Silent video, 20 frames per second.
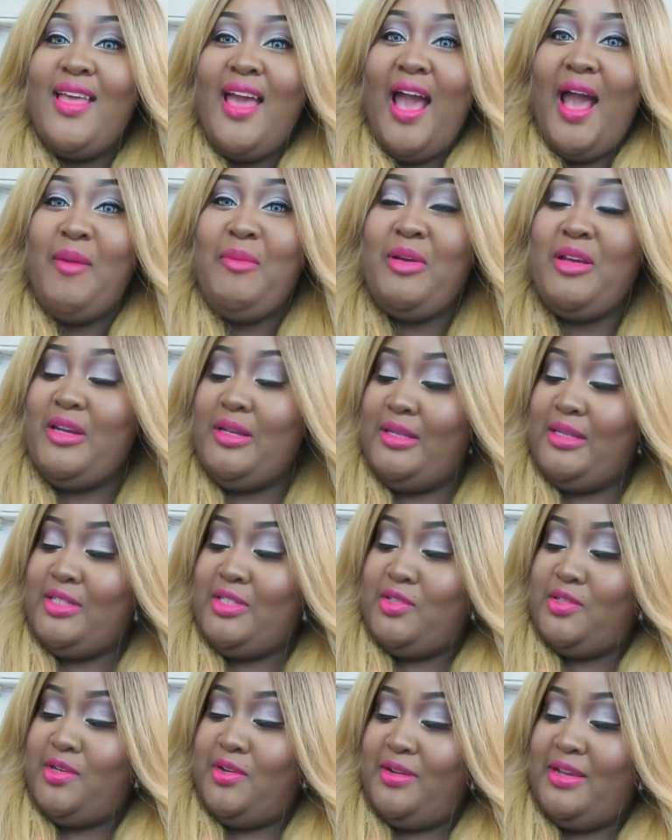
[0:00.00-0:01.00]
I'm gonna
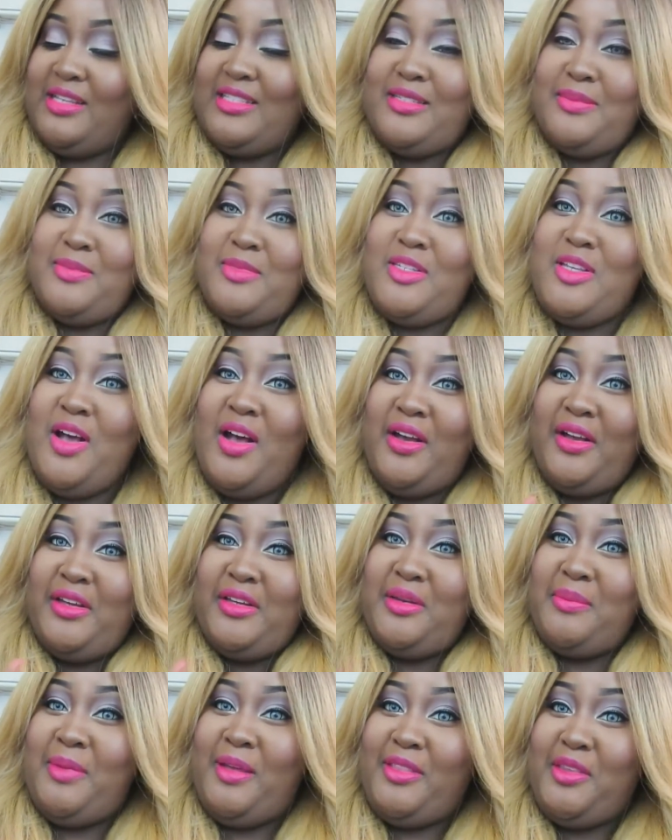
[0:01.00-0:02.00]
let you know as I'm
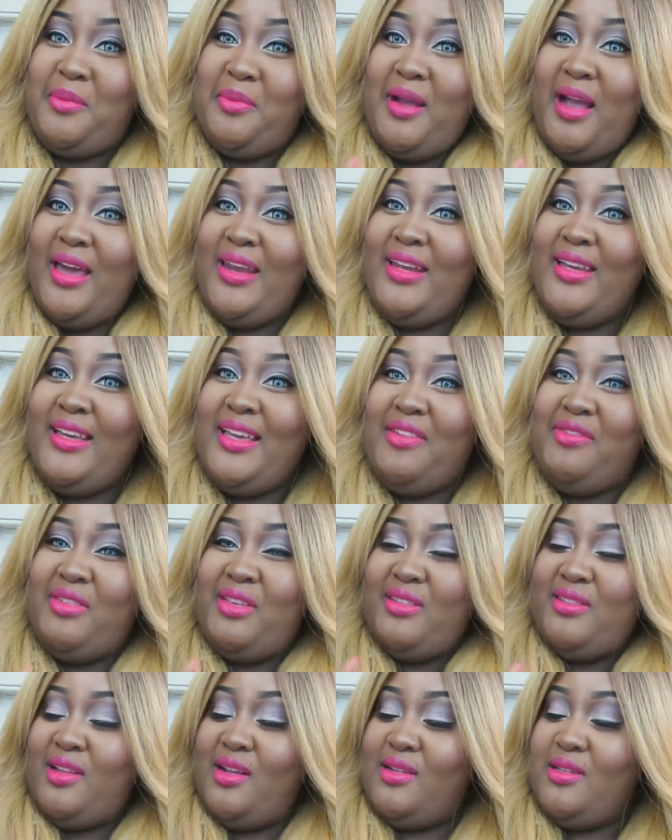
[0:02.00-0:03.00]
talking about the product if
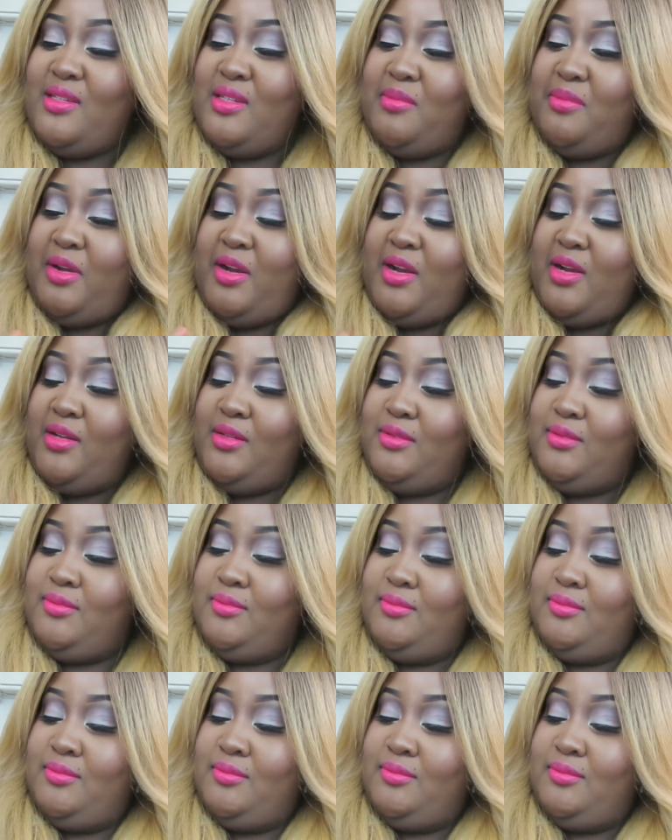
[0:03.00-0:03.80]
it starts to burn.